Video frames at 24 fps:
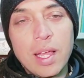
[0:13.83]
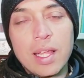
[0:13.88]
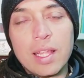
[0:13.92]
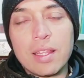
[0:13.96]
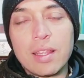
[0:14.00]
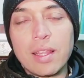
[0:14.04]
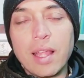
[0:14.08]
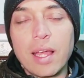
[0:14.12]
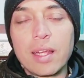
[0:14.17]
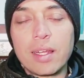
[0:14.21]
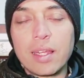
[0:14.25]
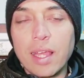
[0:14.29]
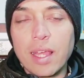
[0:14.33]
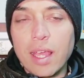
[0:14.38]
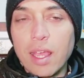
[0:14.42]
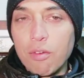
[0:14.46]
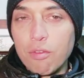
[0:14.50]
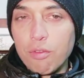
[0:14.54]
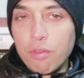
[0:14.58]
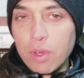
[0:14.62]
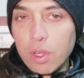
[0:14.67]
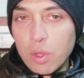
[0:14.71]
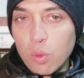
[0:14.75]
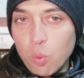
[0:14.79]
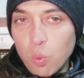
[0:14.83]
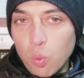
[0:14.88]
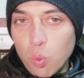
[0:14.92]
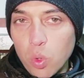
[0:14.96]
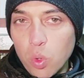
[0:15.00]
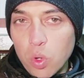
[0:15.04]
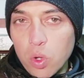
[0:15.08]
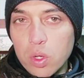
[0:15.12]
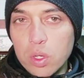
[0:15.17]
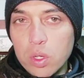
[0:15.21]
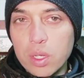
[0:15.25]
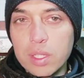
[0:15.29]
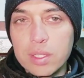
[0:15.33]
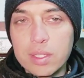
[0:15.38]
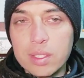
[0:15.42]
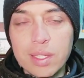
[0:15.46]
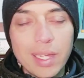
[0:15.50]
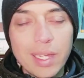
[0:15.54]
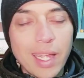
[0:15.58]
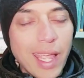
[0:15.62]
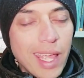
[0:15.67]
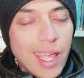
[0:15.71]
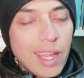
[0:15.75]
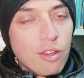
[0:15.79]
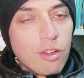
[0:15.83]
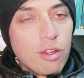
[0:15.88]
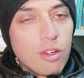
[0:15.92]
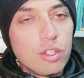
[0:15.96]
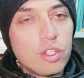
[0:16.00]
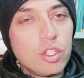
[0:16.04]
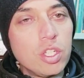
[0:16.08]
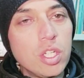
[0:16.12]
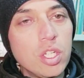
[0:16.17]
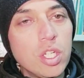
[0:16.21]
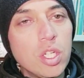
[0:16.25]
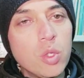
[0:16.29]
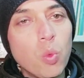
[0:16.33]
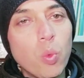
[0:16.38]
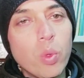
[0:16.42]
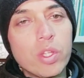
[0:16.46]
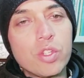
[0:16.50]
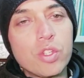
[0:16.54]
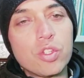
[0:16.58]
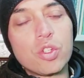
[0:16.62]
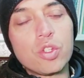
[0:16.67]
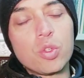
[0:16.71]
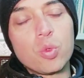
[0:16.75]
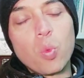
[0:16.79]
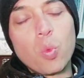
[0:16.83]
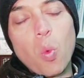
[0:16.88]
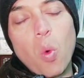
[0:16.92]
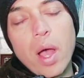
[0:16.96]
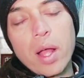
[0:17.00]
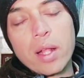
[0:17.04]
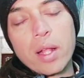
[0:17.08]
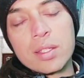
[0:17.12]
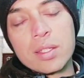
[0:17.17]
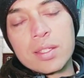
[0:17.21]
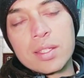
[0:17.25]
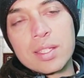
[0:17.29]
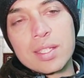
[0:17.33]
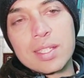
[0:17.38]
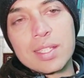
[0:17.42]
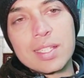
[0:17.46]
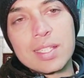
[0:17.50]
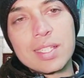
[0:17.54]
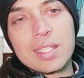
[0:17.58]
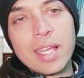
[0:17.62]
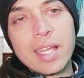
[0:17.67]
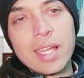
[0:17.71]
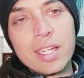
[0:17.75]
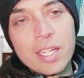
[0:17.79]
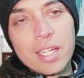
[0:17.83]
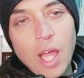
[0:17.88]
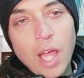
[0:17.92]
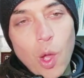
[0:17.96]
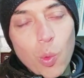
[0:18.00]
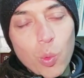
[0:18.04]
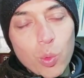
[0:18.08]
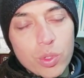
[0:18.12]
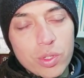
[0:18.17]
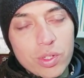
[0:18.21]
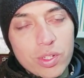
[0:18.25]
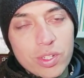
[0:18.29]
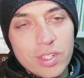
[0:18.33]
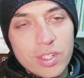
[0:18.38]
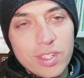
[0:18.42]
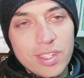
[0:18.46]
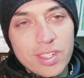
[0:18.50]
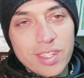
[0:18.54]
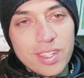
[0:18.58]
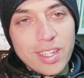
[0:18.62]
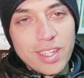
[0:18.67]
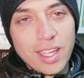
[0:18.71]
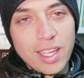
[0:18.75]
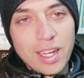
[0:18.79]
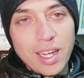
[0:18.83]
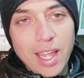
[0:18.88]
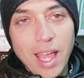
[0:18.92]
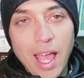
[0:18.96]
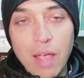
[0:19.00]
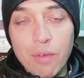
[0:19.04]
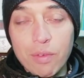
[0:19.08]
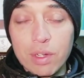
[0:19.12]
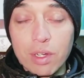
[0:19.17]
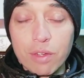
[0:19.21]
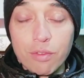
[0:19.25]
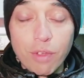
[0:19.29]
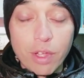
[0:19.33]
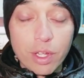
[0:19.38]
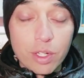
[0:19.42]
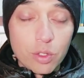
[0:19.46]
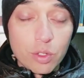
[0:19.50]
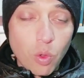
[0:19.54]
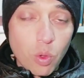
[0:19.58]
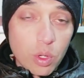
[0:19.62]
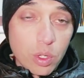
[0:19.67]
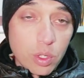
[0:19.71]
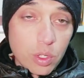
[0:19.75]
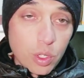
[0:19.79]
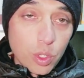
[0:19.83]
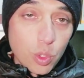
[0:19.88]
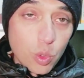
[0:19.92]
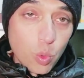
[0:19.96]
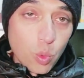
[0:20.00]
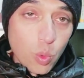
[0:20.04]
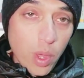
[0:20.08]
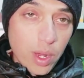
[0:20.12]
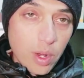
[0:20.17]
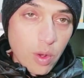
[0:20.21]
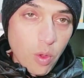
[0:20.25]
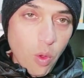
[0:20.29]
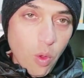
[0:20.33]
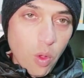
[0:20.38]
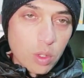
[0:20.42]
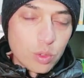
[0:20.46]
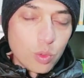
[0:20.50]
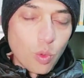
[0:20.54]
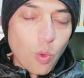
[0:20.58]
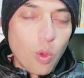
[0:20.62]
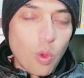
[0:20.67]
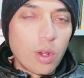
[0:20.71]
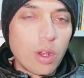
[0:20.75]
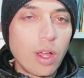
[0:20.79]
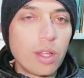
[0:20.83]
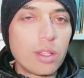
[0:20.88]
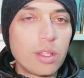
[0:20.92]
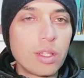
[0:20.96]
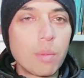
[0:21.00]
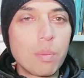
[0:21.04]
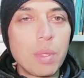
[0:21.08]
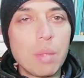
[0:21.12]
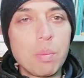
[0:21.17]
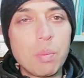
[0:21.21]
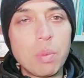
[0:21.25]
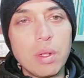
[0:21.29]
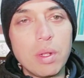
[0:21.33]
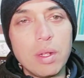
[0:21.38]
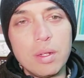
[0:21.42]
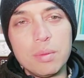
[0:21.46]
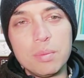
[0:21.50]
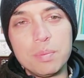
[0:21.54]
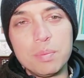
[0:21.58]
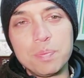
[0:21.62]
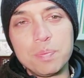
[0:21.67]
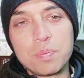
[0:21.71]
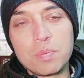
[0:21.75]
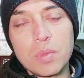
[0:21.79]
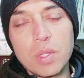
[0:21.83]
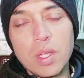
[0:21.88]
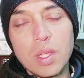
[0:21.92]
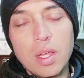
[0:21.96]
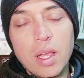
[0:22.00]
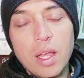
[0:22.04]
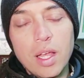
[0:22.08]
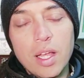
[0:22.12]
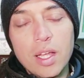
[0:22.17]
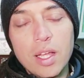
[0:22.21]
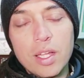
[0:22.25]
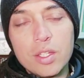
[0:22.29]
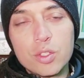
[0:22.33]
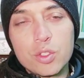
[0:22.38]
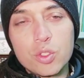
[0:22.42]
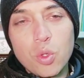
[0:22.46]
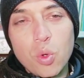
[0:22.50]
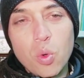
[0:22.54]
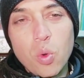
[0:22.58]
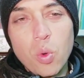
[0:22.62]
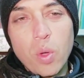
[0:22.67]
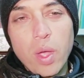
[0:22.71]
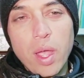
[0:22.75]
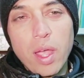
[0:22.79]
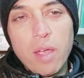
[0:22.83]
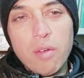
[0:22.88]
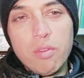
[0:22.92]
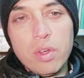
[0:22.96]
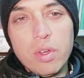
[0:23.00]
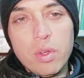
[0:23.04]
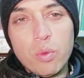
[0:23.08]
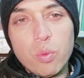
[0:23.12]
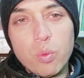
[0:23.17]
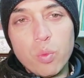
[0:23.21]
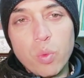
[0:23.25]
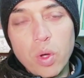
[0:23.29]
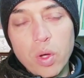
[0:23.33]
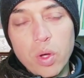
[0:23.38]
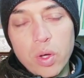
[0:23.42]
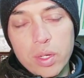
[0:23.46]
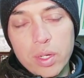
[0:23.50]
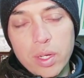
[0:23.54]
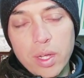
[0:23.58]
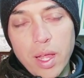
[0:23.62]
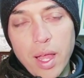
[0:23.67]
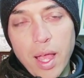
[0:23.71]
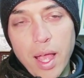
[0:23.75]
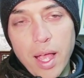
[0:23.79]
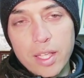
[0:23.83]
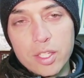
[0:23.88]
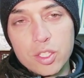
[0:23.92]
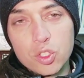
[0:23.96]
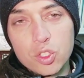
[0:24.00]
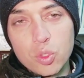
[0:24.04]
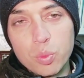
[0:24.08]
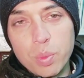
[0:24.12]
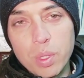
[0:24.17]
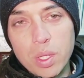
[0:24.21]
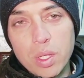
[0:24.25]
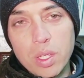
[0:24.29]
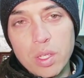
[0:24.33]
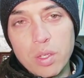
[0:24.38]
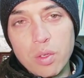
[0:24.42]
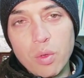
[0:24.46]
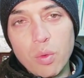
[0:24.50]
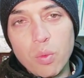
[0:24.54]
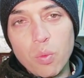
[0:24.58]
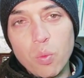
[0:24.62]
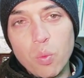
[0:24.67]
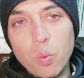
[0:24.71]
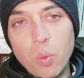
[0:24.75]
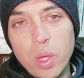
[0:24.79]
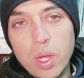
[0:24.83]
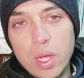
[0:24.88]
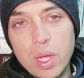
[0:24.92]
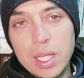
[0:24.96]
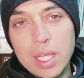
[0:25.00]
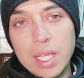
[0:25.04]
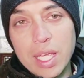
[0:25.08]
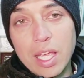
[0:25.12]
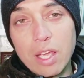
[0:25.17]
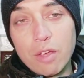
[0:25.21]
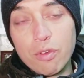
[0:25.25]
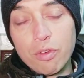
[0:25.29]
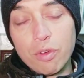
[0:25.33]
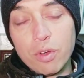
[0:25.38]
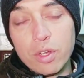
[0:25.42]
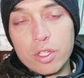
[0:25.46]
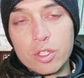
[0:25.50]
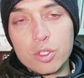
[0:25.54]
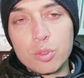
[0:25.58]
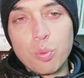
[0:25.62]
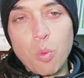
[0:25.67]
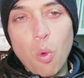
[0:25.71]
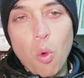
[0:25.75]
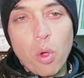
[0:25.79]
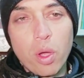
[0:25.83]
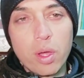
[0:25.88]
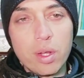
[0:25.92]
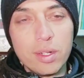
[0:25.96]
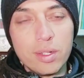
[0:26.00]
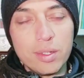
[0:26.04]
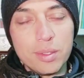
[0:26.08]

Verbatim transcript: That every word is an energy which once sent out can have an effect on you and also on other people. So every word has to be very carefully spoken.